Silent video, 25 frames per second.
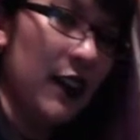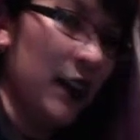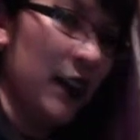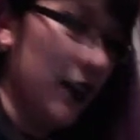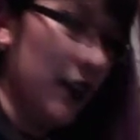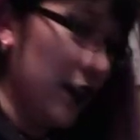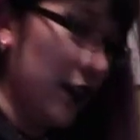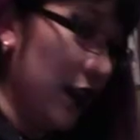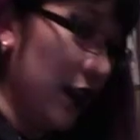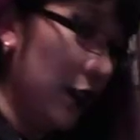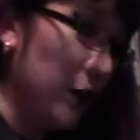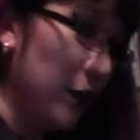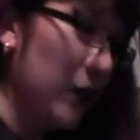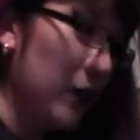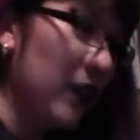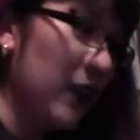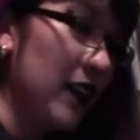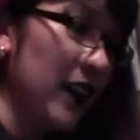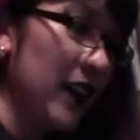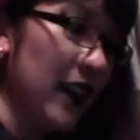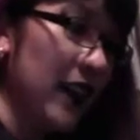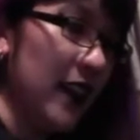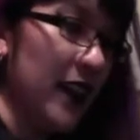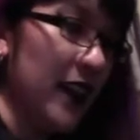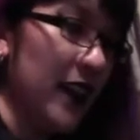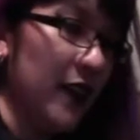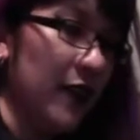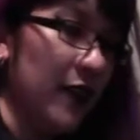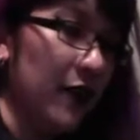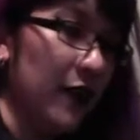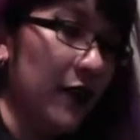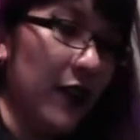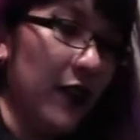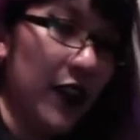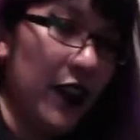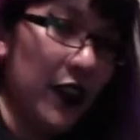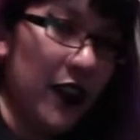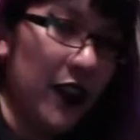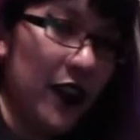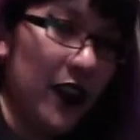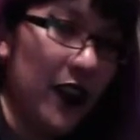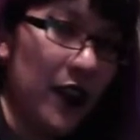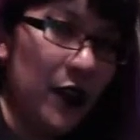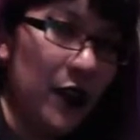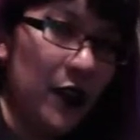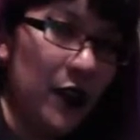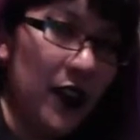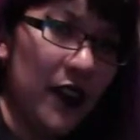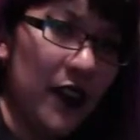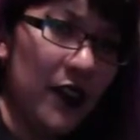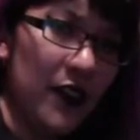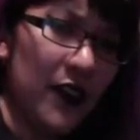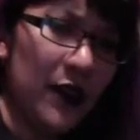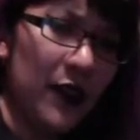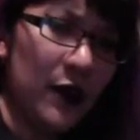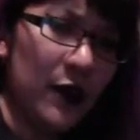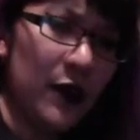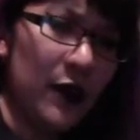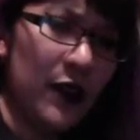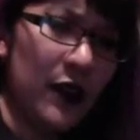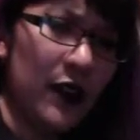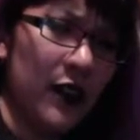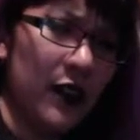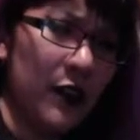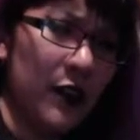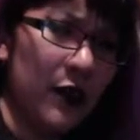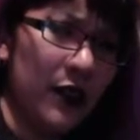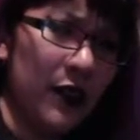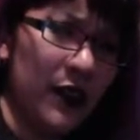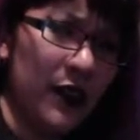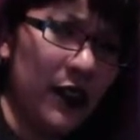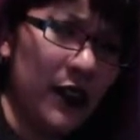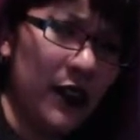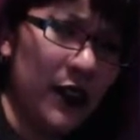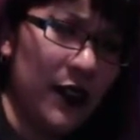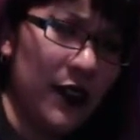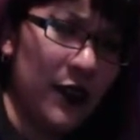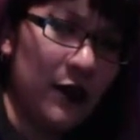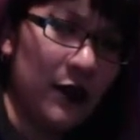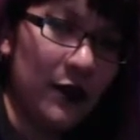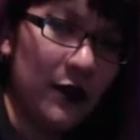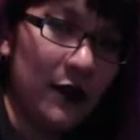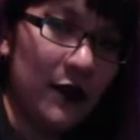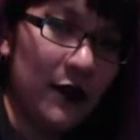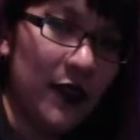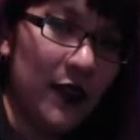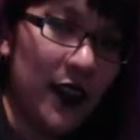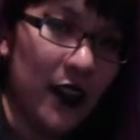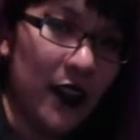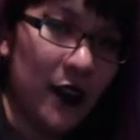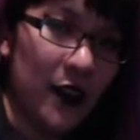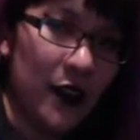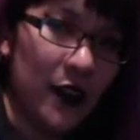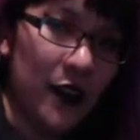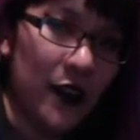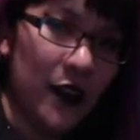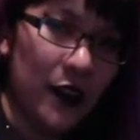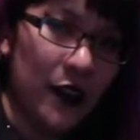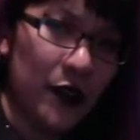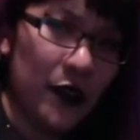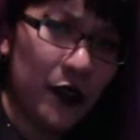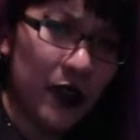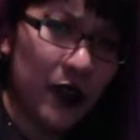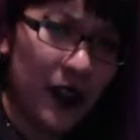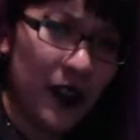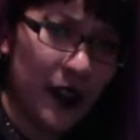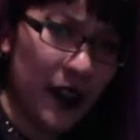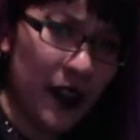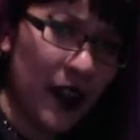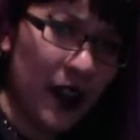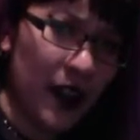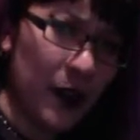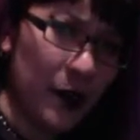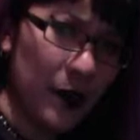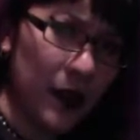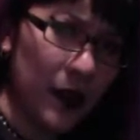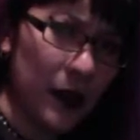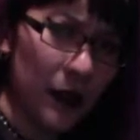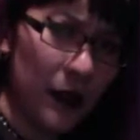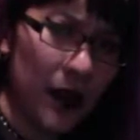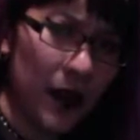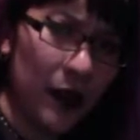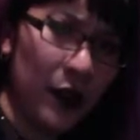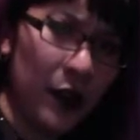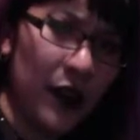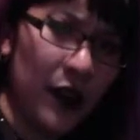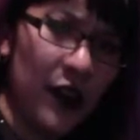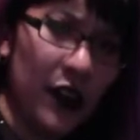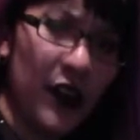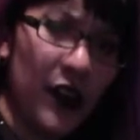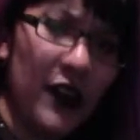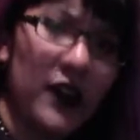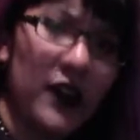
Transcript: I would get very angry if someone else was out there trying to copy my work.